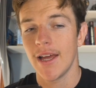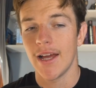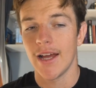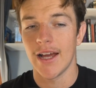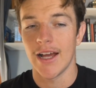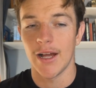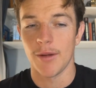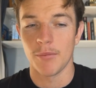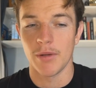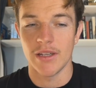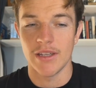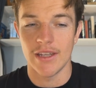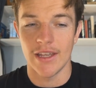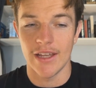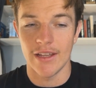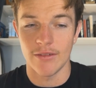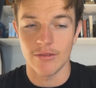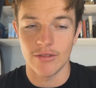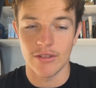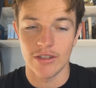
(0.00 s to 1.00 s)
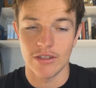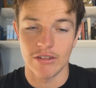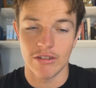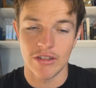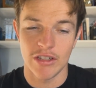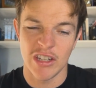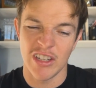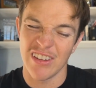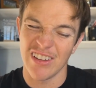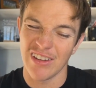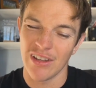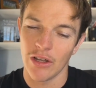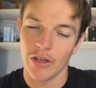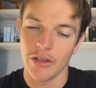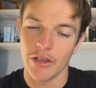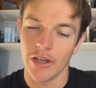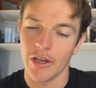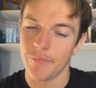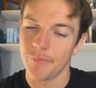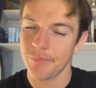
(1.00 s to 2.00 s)
But yeah, you know the
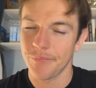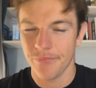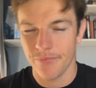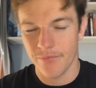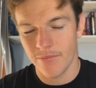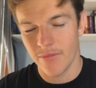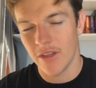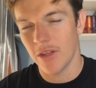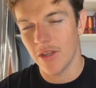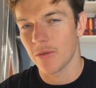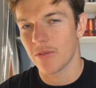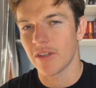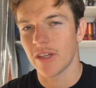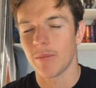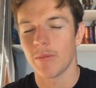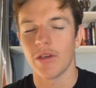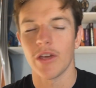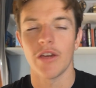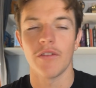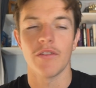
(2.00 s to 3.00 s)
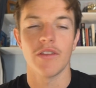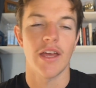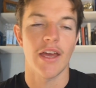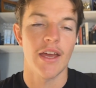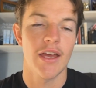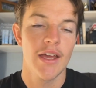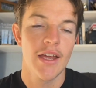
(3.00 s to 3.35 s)
logo, you'll see me over there.